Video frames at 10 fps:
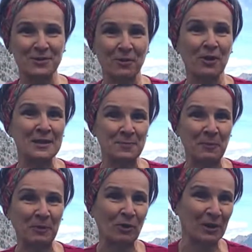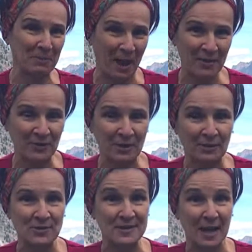or as people call him, Ivan
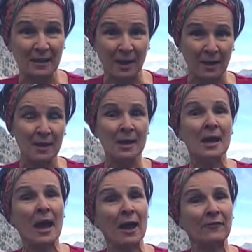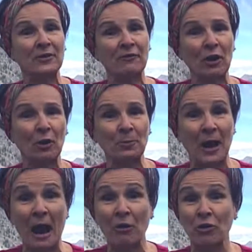Rados, and I have developed
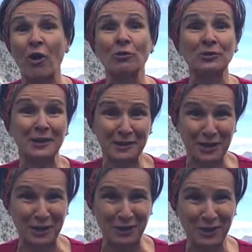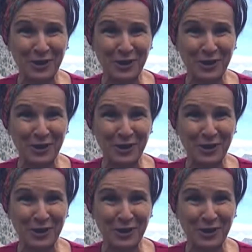our own technique